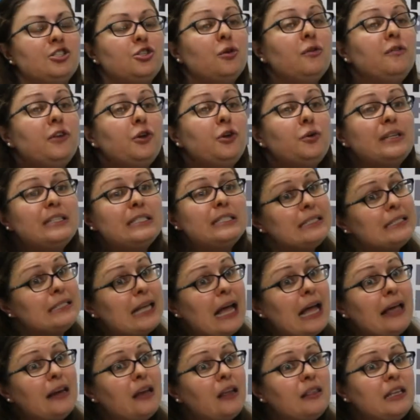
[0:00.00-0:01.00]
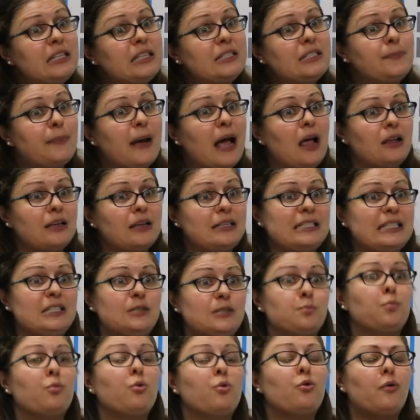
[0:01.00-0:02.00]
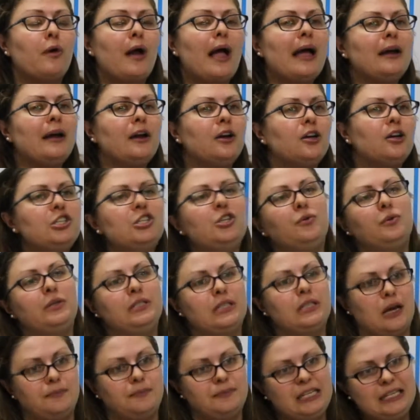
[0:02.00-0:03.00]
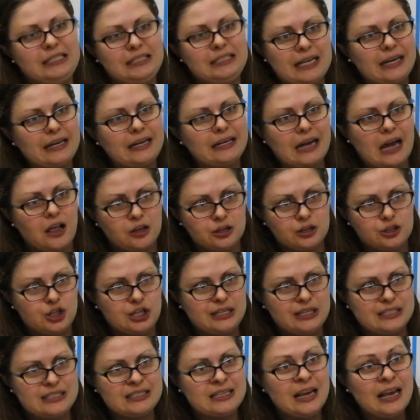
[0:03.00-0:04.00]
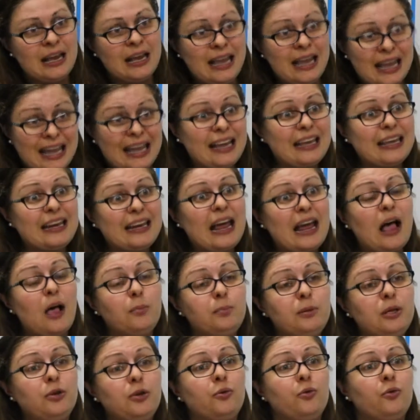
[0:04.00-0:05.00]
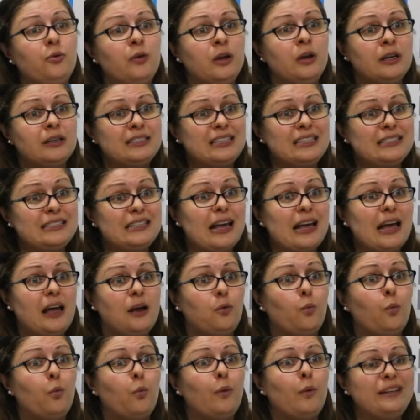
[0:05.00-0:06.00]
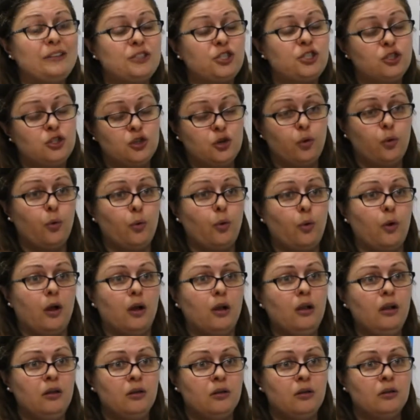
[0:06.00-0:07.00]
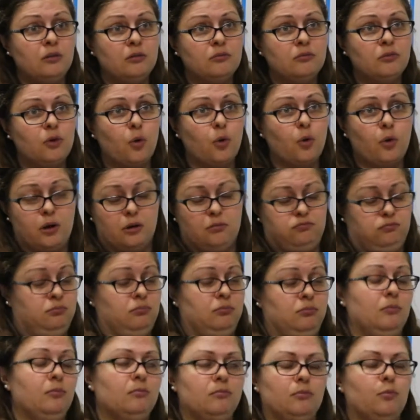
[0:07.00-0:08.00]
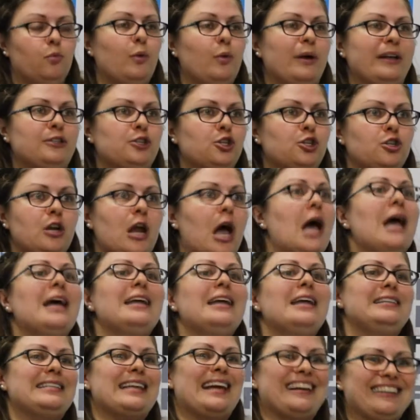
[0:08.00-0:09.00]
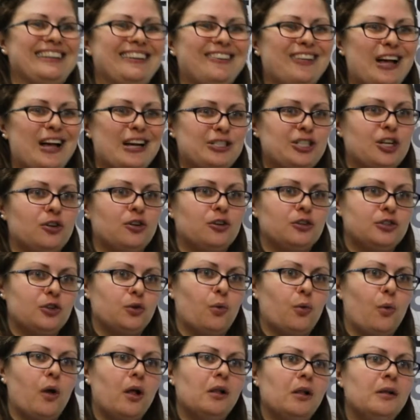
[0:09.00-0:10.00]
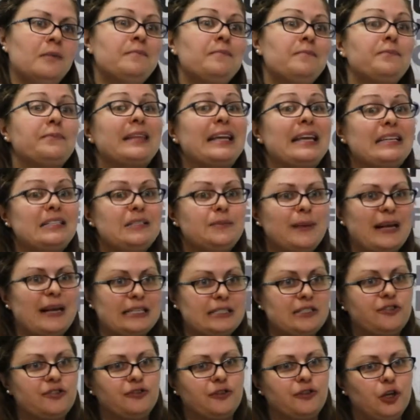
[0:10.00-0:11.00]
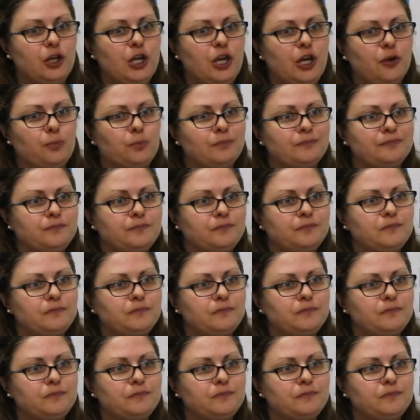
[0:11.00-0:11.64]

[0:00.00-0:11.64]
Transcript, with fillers: So, if you can decide on these policies prior to adopting technologies, it can help you decide which tool or which non technological tool is best for you.